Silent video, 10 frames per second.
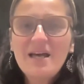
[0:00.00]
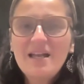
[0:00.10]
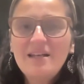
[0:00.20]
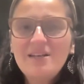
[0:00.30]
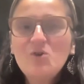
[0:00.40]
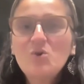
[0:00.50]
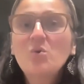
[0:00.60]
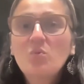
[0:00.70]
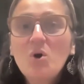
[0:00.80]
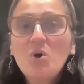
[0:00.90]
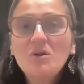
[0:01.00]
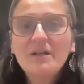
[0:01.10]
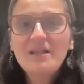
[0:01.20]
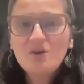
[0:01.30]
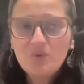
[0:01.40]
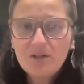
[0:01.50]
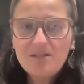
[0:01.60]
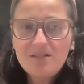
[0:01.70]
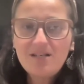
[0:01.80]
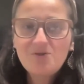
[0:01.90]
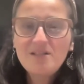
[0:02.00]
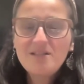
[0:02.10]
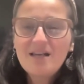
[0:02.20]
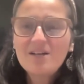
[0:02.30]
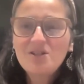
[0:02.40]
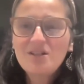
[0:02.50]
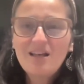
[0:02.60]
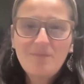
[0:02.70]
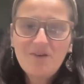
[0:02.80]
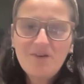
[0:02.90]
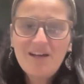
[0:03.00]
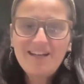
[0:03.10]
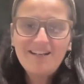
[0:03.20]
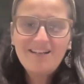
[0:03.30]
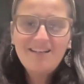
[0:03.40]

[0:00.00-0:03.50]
and your role in the real estate transaction, that'd be great.